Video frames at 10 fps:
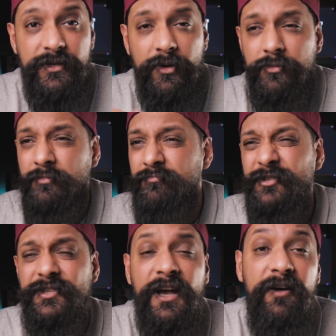so
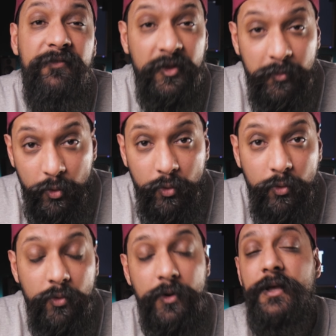just cover them
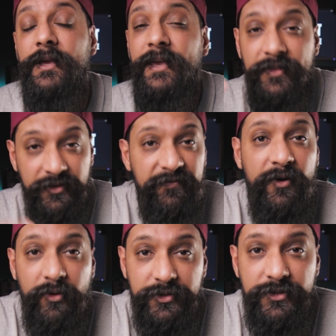all in the photo